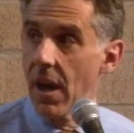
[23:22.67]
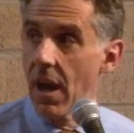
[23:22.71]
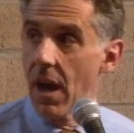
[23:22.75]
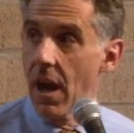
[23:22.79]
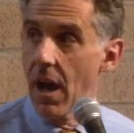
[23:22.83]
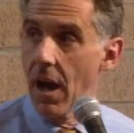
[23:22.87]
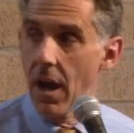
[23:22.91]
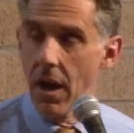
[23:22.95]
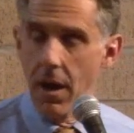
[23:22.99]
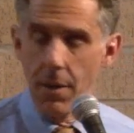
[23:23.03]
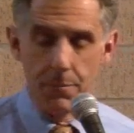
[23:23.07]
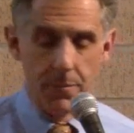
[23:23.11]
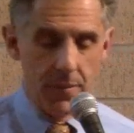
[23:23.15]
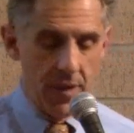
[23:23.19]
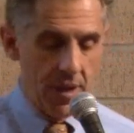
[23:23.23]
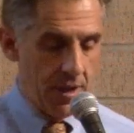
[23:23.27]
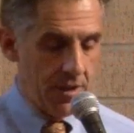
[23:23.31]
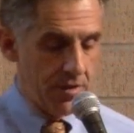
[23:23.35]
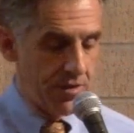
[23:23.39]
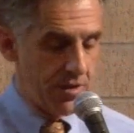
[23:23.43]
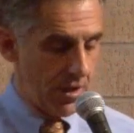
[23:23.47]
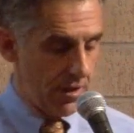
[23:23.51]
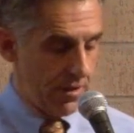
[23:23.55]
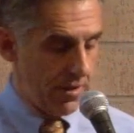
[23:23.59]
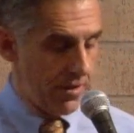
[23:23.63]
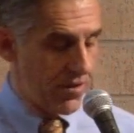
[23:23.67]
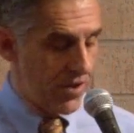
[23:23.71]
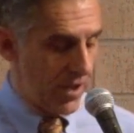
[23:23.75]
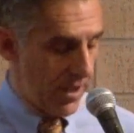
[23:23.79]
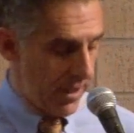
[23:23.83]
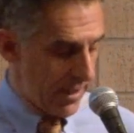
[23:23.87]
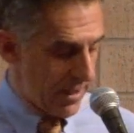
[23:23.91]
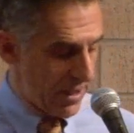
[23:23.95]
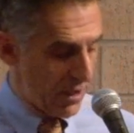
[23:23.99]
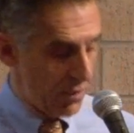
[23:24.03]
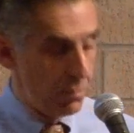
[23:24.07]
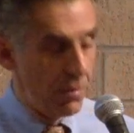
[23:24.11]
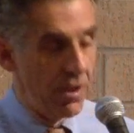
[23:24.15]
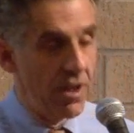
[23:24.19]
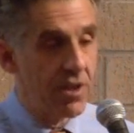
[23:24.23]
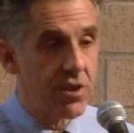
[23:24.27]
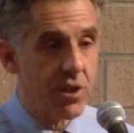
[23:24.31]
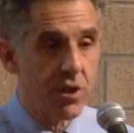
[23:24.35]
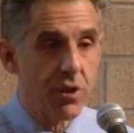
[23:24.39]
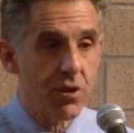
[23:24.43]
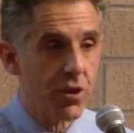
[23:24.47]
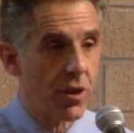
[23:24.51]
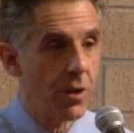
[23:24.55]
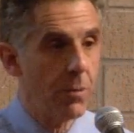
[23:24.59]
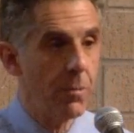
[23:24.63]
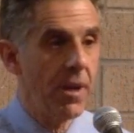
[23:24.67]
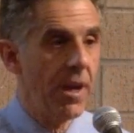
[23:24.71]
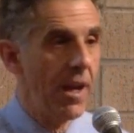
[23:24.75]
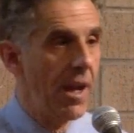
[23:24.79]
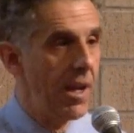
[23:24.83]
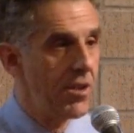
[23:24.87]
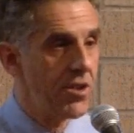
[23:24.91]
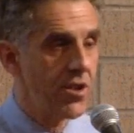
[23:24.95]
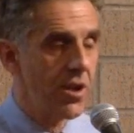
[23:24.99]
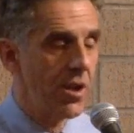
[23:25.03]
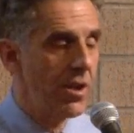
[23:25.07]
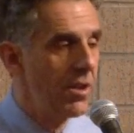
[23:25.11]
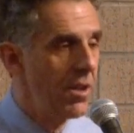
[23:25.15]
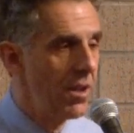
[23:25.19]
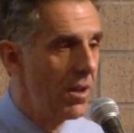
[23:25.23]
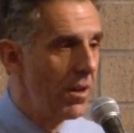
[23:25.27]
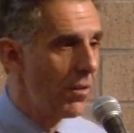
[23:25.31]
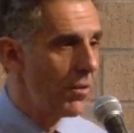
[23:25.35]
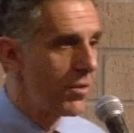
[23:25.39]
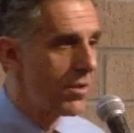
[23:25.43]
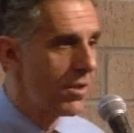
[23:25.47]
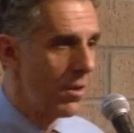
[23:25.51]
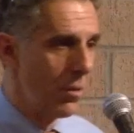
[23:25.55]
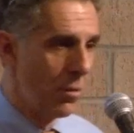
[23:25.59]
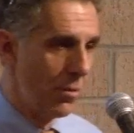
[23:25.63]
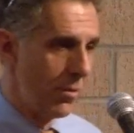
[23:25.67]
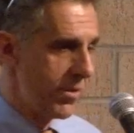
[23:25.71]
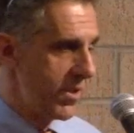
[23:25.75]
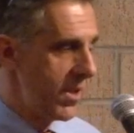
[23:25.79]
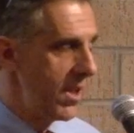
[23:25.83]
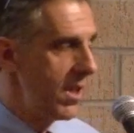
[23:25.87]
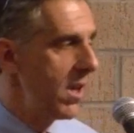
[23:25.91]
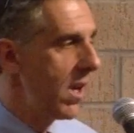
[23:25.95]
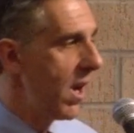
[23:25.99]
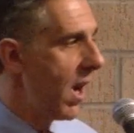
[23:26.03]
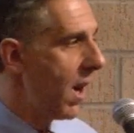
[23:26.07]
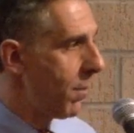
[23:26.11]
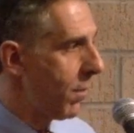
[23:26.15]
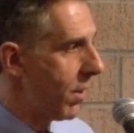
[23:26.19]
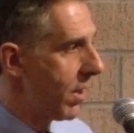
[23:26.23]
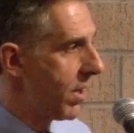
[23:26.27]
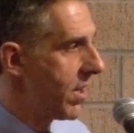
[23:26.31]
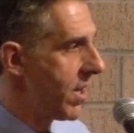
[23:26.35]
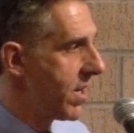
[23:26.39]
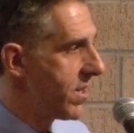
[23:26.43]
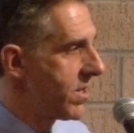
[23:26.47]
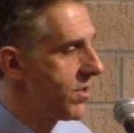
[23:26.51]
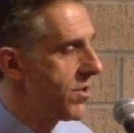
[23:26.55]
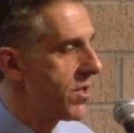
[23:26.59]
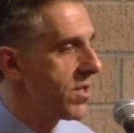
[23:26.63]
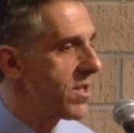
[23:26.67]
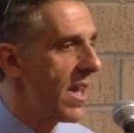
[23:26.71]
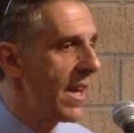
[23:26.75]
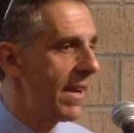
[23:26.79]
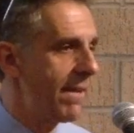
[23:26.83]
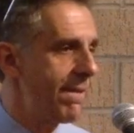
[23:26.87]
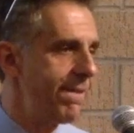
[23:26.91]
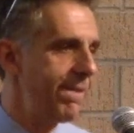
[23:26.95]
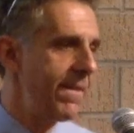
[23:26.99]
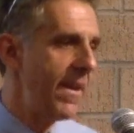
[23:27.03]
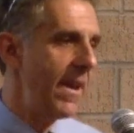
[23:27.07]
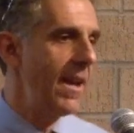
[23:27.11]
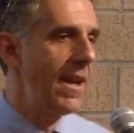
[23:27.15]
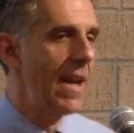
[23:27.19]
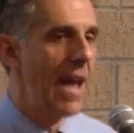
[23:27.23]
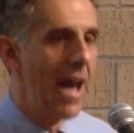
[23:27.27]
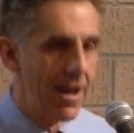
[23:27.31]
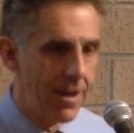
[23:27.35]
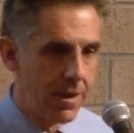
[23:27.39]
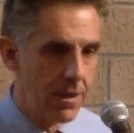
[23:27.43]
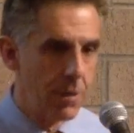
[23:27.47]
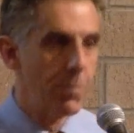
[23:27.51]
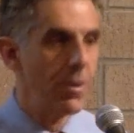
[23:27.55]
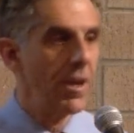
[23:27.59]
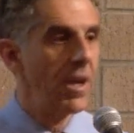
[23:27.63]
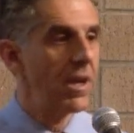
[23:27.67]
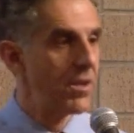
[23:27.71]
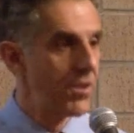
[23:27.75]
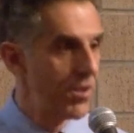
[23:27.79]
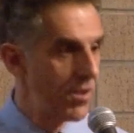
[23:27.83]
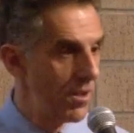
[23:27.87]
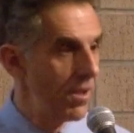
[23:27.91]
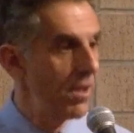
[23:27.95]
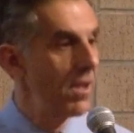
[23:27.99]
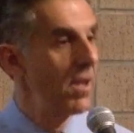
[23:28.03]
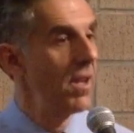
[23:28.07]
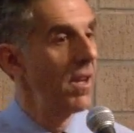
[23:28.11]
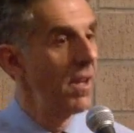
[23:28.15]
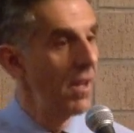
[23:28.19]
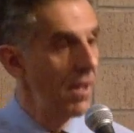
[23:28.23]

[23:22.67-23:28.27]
So there's an explicit termination. The CDR worker doesn't just like fade out of the picture.